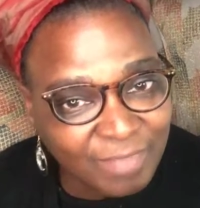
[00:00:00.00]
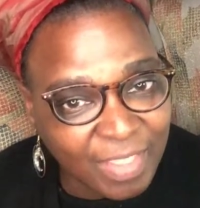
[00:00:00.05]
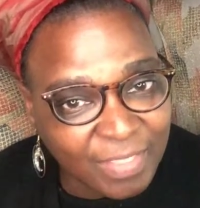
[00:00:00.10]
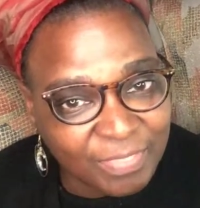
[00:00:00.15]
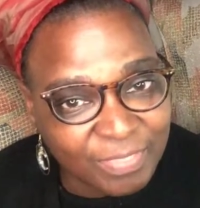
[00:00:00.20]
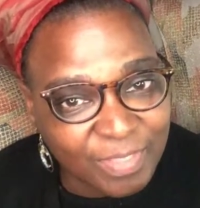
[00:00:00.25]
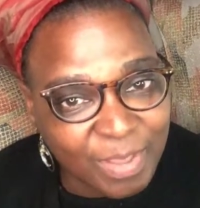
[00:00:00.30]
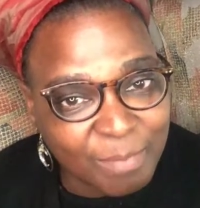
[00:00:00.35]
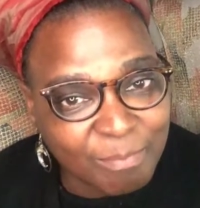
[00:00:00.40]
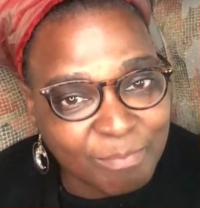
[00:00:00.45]

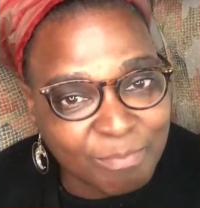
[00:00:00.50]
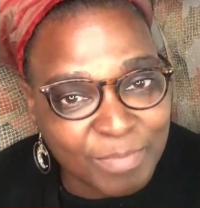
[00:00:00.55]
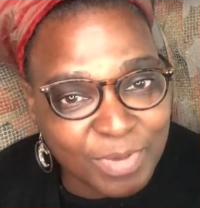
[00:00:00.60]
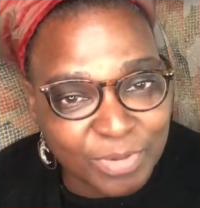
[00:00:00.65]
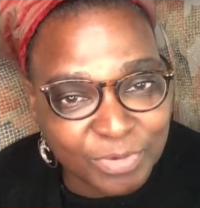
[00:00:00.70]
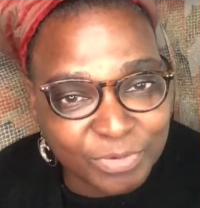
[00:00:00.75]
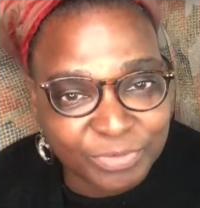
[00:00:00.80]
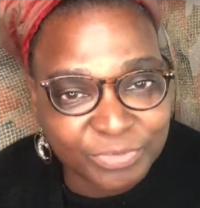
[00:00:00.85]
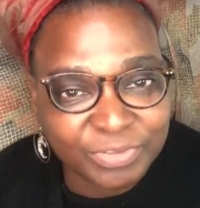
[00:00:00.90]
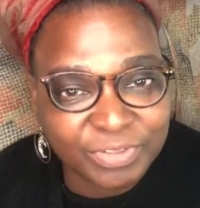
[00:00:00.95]
the
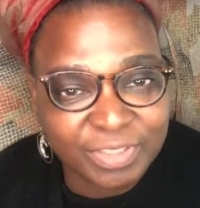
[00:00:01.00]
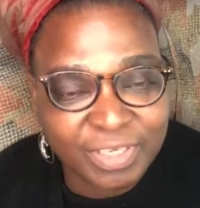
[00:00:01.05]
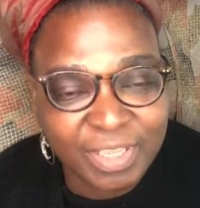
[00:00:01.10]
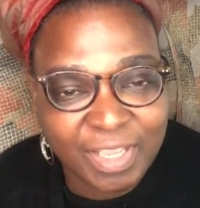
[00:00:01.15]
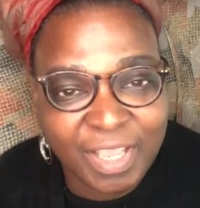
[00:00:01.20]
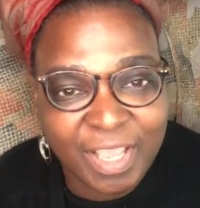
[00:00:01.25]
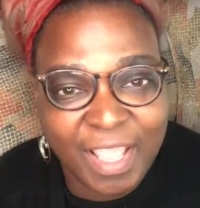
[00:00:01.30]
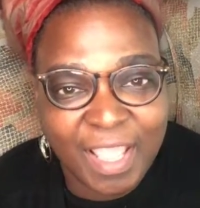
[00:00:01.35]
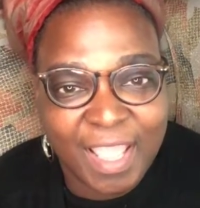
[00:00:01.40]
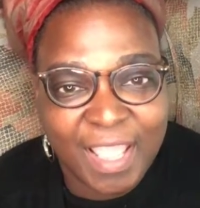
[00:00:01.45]
moon
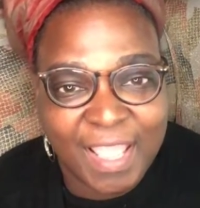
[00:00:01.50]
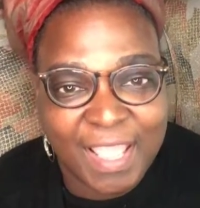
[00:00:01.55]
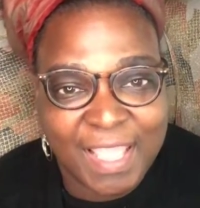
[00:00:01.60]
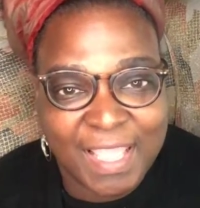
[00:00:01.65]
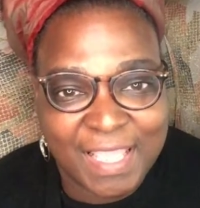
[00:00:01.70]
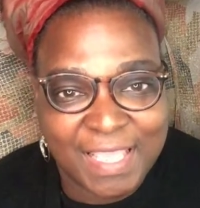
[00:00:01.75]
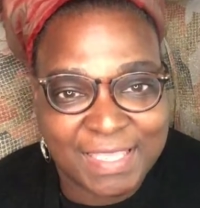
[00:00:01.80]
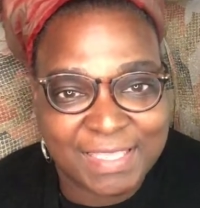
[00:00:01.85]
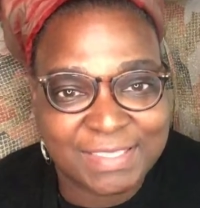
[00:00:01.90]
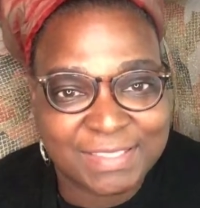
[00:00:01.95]

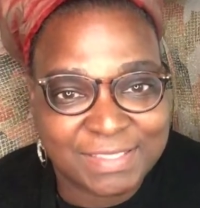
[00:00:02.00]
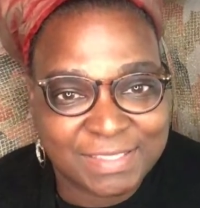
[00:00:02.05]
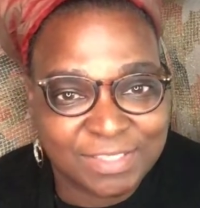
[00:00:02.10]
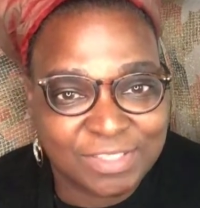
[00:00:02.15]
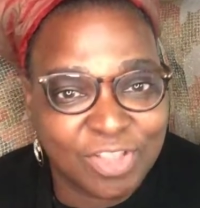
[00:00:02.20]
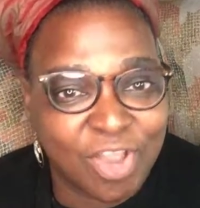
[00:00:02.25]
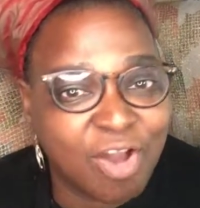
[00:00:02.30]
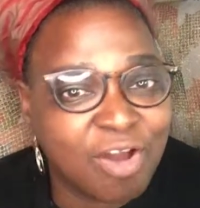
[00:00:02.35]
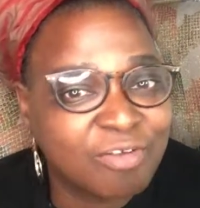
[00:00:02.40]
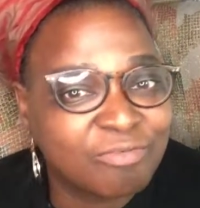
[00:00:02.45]
is
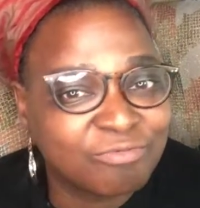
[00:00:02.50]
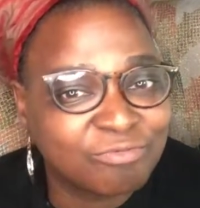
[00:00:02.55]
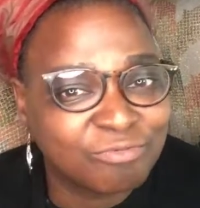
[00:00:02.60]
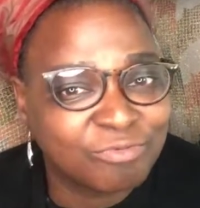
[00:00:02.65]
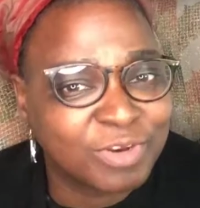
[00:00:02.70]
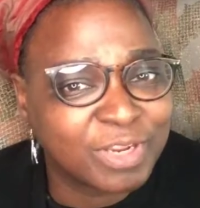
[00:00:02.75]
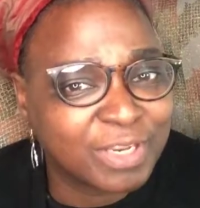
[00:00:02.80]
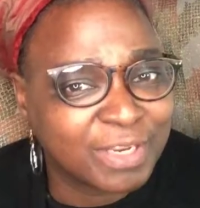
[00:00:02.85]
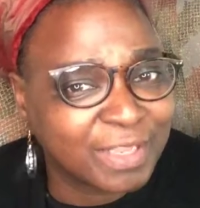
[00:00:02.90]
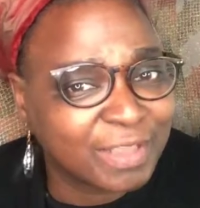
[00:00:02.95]
not
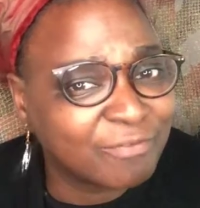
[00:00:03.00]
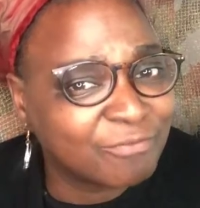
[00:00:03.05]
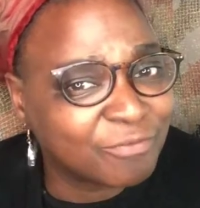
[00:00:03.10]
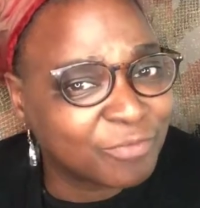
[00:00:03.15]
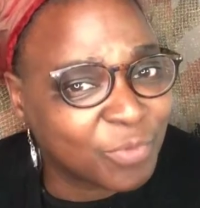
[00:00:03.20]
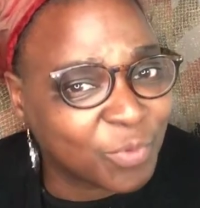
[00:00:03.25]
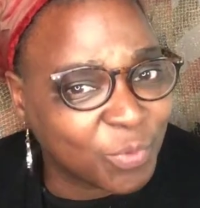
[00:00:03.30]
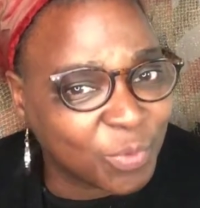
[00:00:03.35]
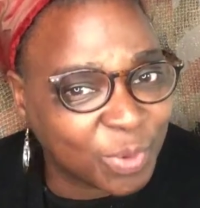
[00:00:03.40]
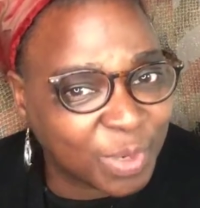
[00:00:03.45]
really
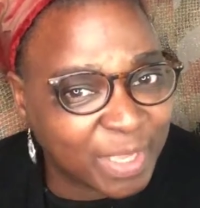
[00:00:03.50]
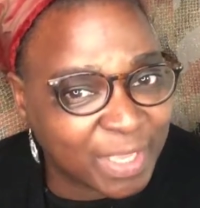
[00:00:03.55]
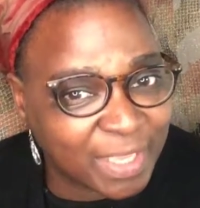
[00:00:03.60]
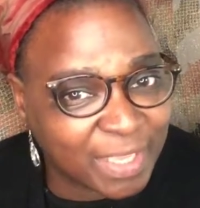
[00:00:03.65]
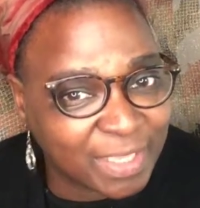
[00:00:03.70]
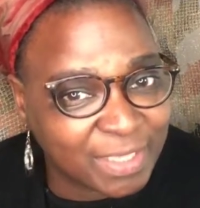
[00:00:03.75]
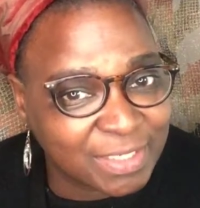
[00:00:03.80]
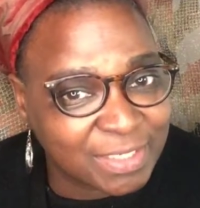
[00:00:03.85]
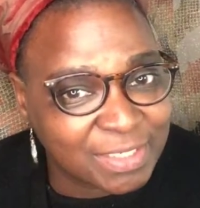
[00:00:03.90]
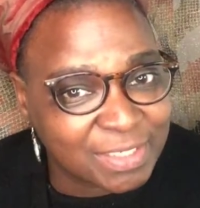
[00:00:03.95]

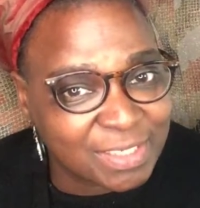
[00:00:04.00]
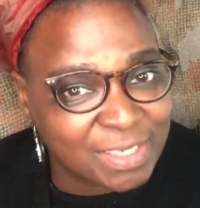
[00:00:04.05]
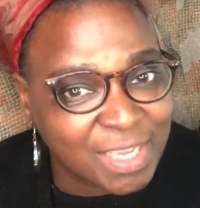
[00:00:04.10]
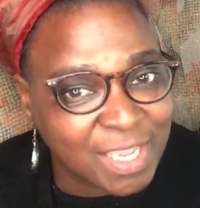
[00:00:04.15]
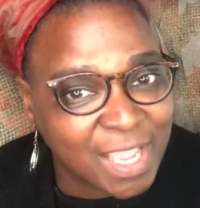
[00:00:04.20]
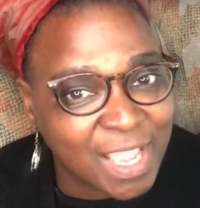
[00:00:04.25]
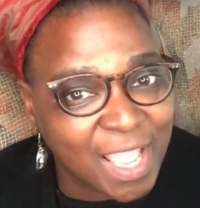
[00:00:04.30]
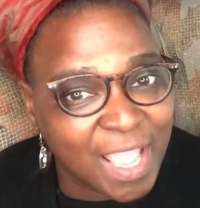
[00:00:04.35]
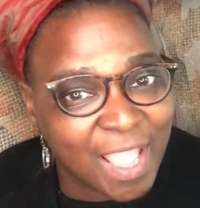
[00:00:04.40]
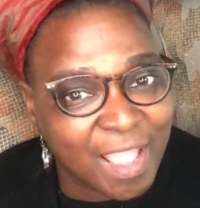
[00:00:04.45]
void,
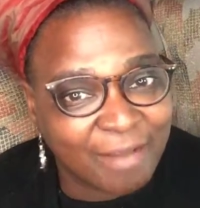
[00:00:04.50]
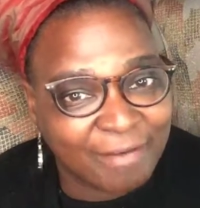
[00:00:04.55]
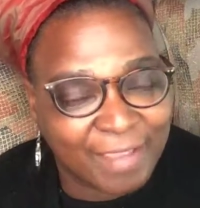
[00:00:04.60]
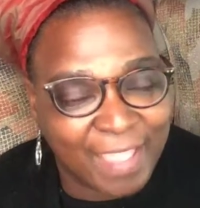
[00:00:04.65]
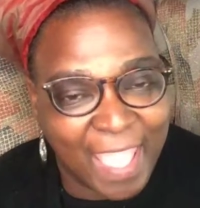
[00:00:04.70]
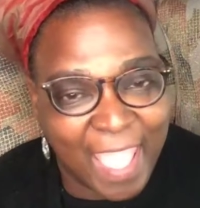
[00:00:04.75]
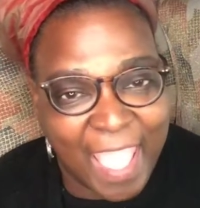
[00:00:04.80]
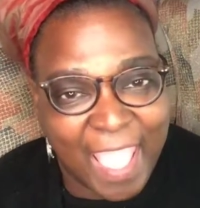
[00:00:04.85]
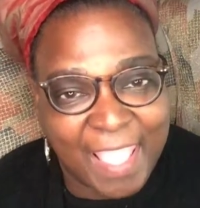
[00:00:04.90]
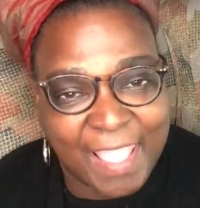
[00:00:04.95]

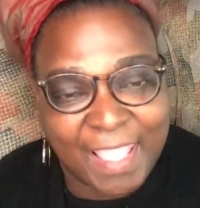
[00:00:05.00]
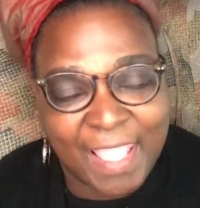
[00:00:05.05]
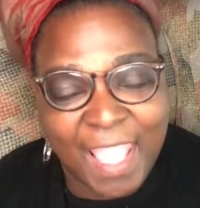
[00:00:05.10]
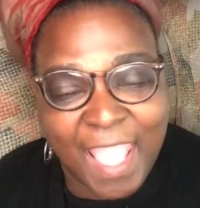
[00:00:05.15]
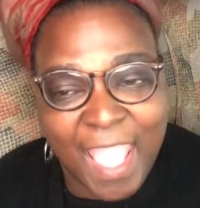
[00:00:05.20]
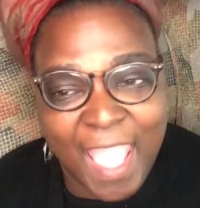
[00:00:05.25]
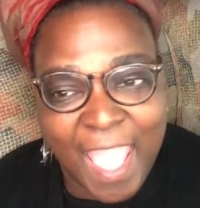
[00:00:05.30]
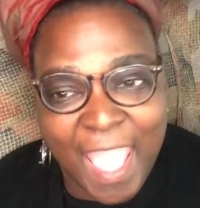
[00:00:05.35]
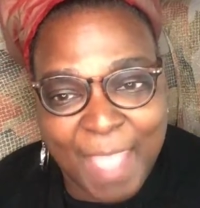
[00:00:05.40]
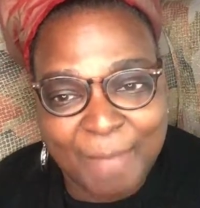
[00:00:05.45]
okay?
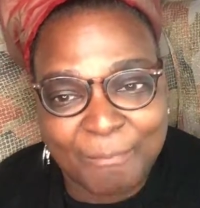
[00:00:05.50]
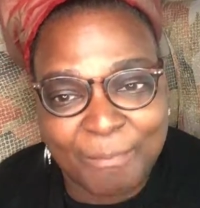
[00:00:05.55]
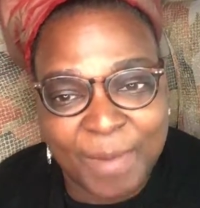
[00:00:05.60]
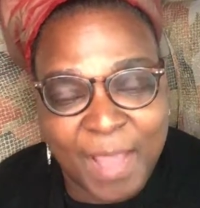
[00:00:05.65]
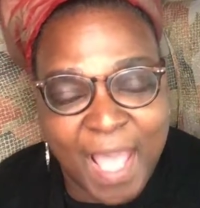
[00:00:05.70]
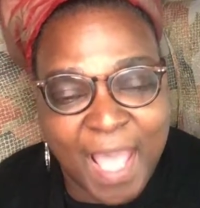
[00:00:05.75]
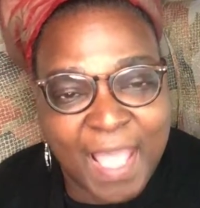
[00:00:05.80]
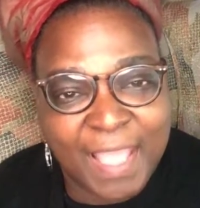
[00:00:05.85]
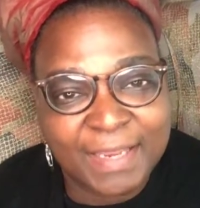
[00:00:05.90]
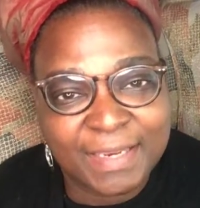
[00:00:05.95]

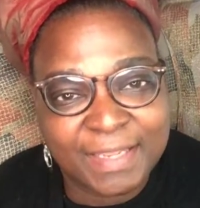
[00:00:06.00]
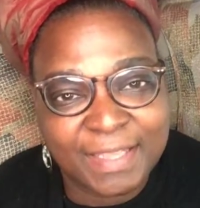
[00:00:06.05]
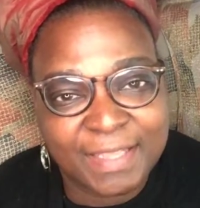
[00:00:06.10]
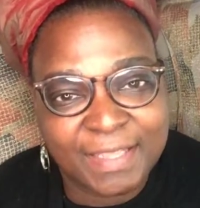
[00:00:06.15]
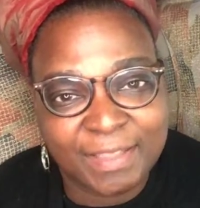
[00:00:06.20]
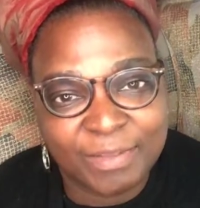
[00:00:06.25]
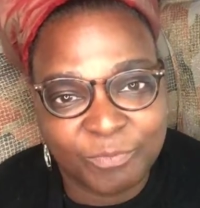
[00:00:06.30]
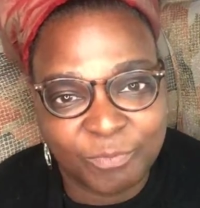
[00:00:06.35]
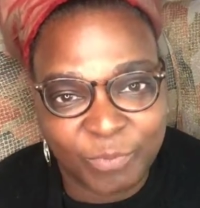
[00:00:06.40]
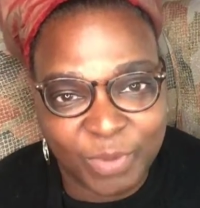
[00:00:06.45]
But
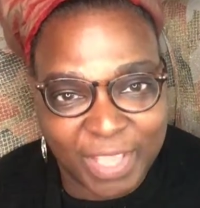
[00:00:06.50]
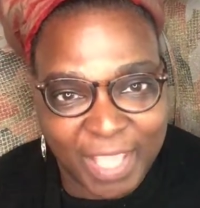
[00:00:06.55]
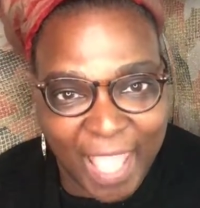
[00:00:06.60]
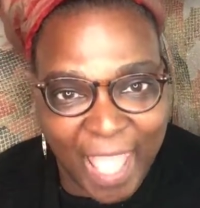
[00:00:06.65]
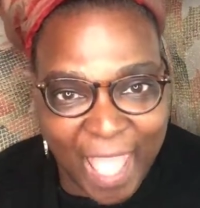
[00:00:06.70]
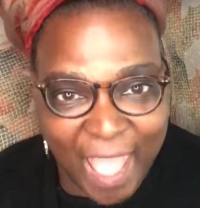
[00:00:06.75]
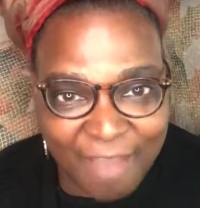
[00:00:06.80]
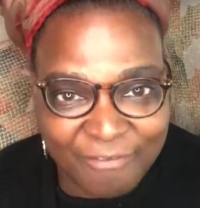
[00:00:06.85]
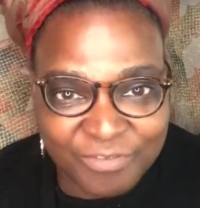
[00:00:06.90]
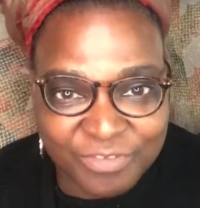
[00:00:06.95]
we
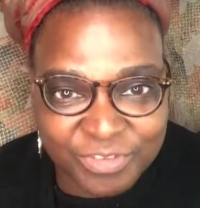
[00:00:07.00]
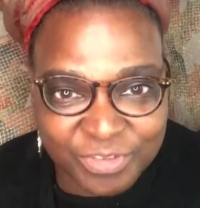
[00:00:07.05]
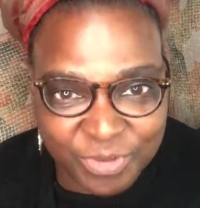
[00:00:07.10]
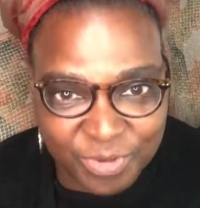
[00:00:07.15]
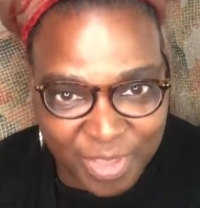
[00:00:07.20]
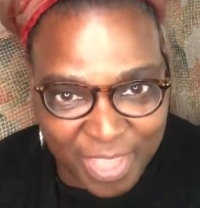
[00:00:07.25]
have to